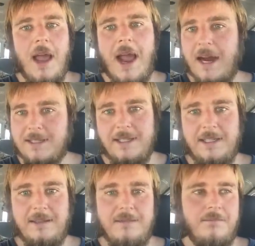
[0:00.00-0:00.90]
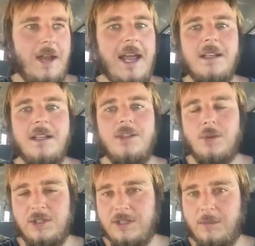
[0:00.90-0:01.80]
acting badly
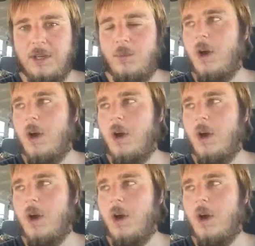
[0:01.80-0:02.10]
towards something?